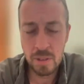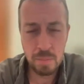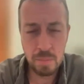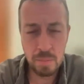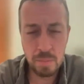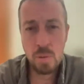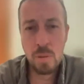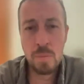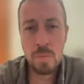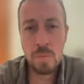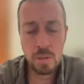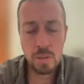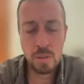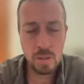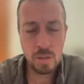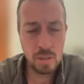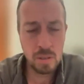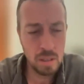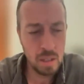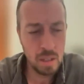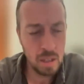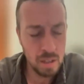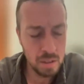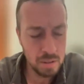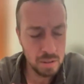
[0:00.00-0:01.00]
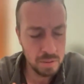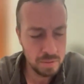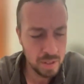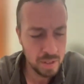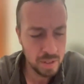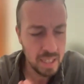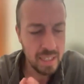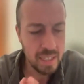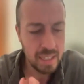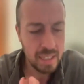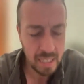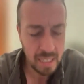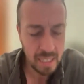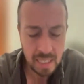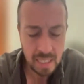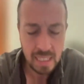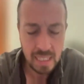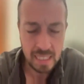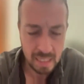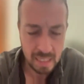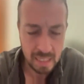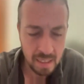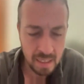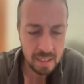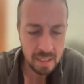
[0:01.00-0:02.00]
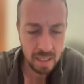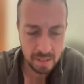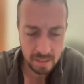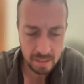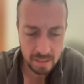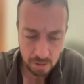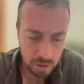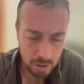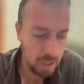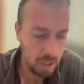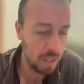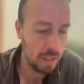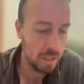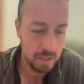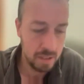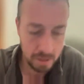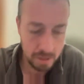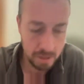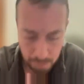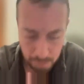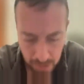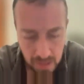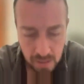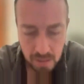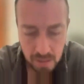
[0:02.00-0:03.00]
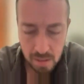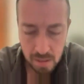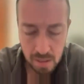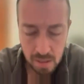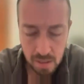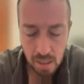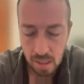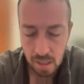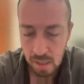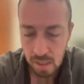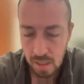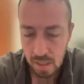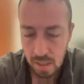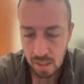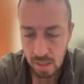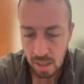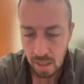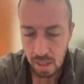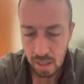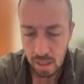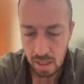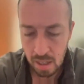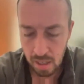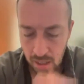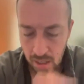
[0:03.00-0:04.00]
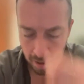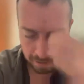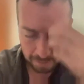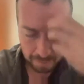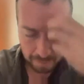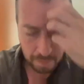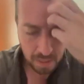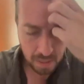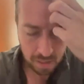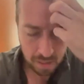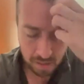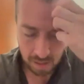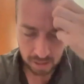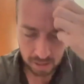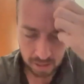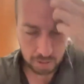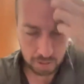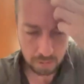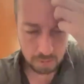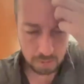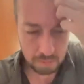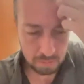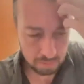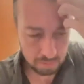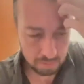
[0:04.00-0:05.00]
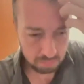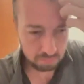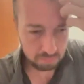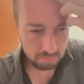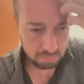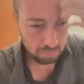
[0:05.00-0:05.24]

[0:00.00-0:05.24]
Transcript: the prohibition of eating gid hanasheh, this piece of meat that you,